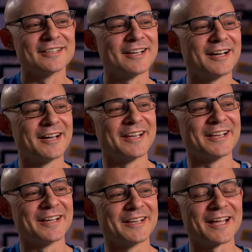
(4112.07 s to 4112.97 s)

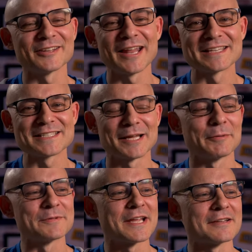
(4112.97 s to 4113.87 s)
and uh, not the last time I
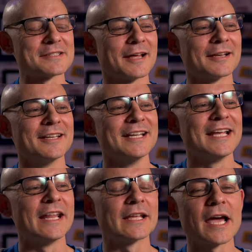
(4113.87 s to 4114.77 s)
was outside.
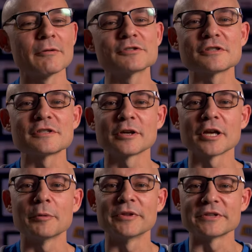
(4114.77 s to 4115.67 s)
And the cat was just
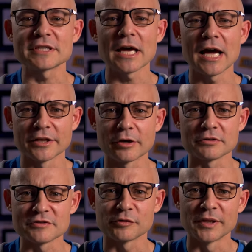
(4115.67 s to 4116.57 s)
looking up in the sky. I
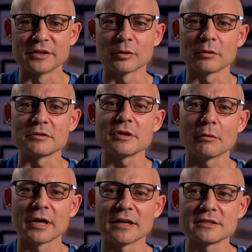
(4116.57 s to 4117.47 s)
noticed from indoors, so I
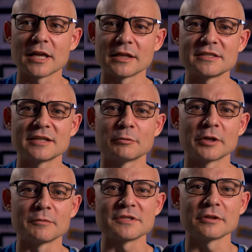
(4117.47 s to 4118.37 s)
went outside to see what
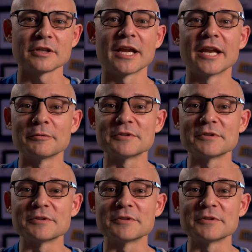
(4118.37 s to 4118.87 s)
he was looking at, and it